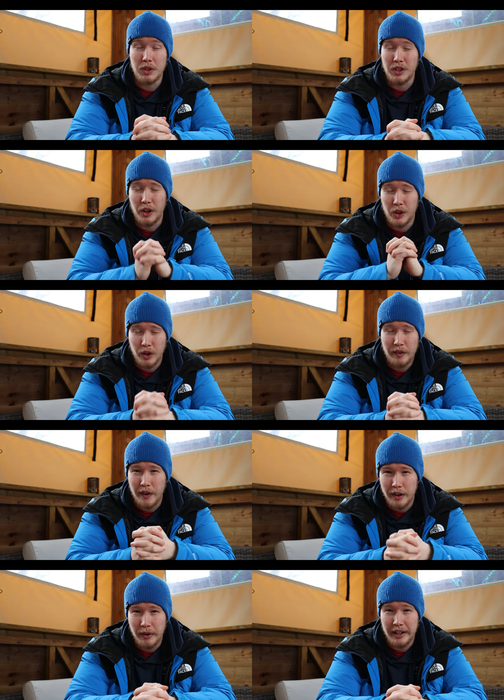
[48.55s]
was a good
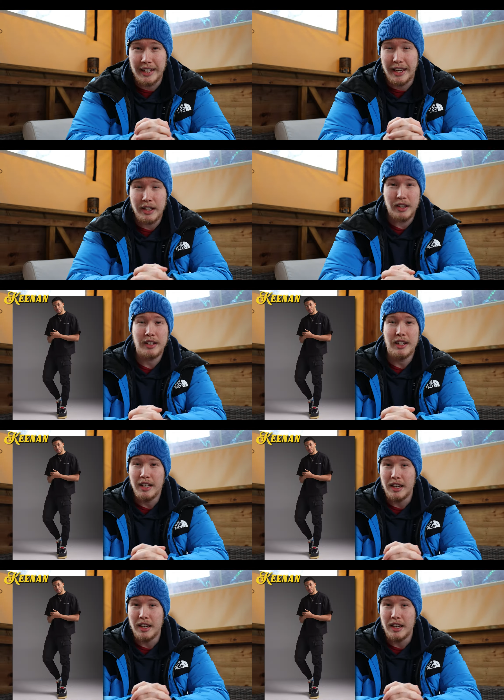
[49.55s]
friend of mine, Keenan.